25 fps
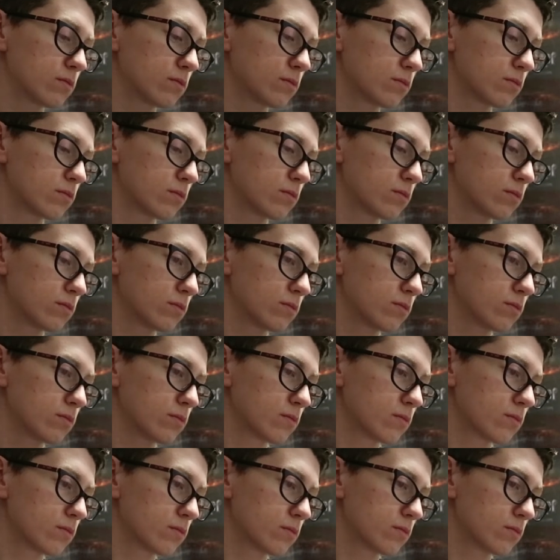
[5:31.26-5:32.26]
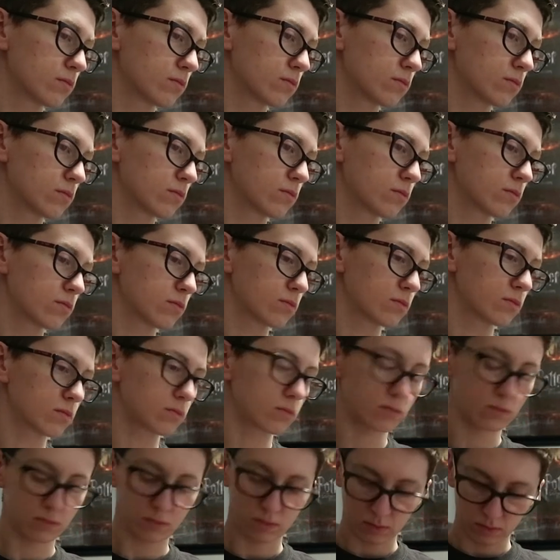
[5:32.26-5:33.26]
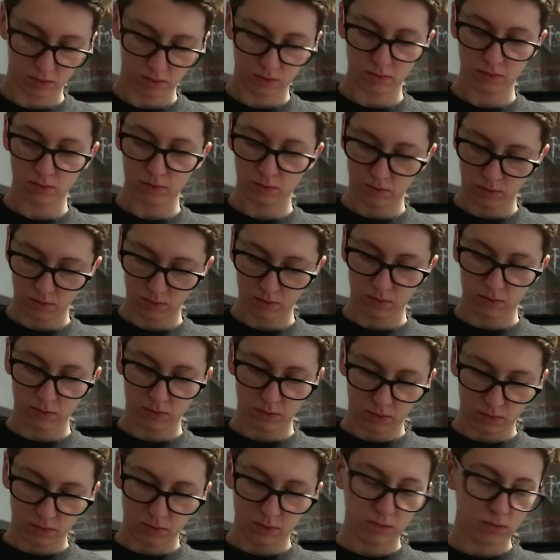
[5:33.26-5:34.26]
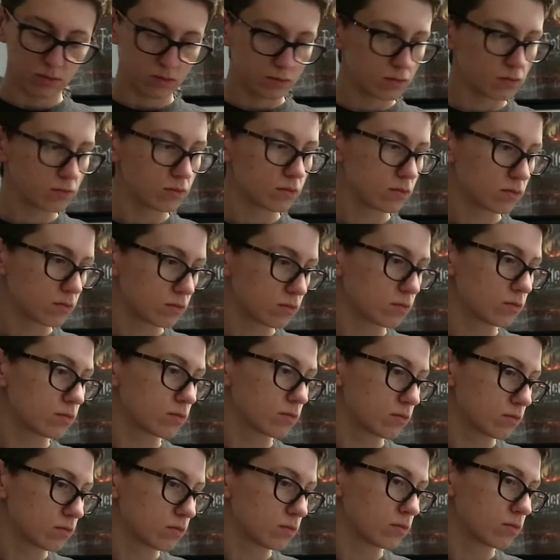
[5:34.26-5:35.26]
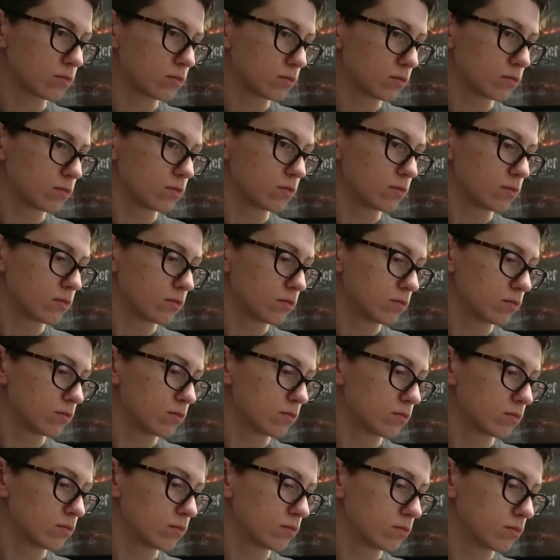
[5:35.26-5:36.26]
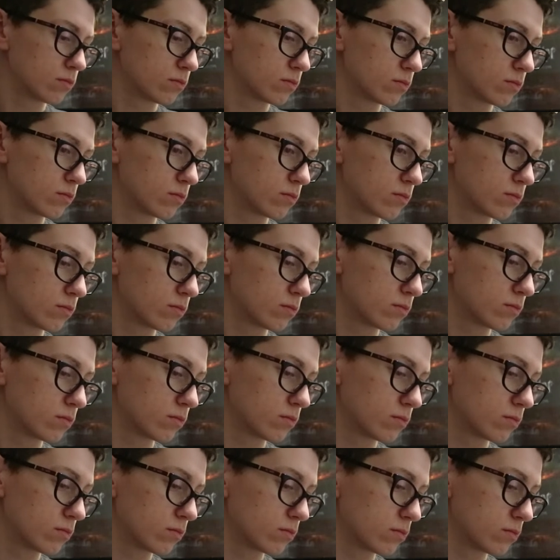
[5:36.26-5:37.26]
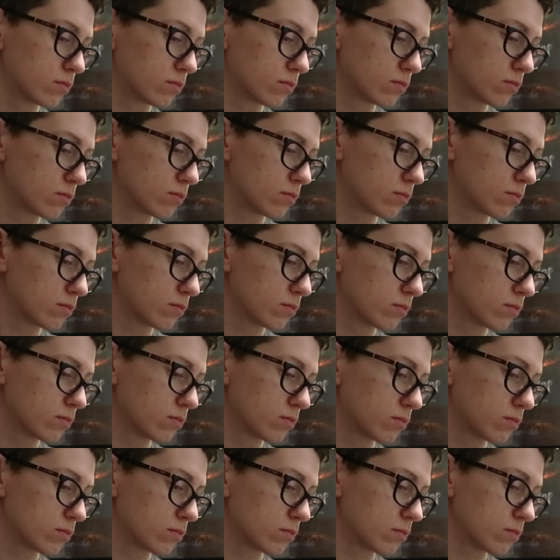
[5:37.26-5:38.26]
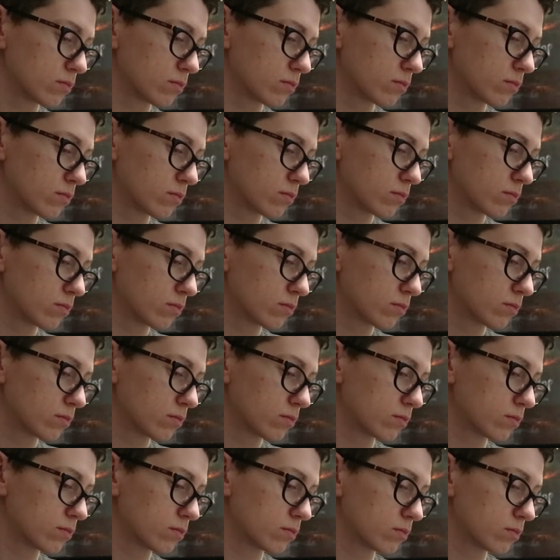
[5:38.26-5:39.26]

[no speech]